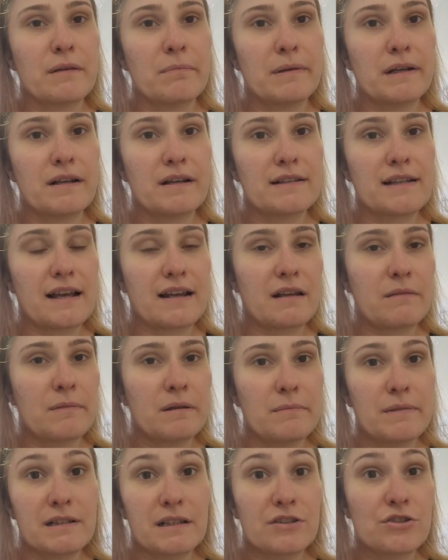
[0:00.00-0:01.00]
because that can be
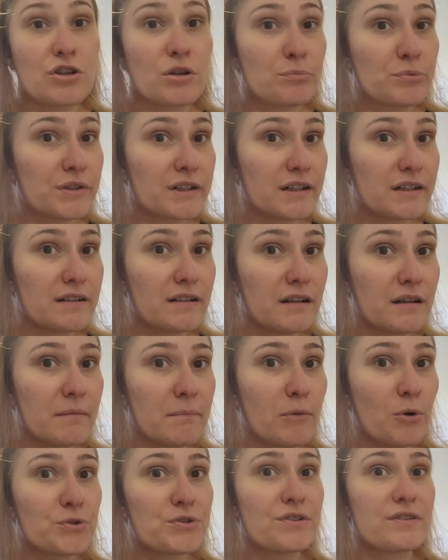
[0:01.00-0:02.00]
misinterpreted
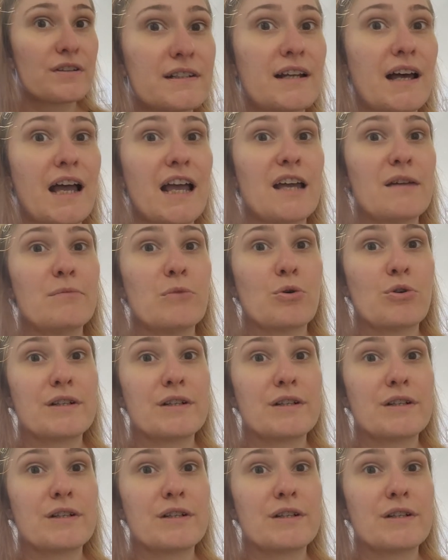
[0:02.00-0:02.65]
most time,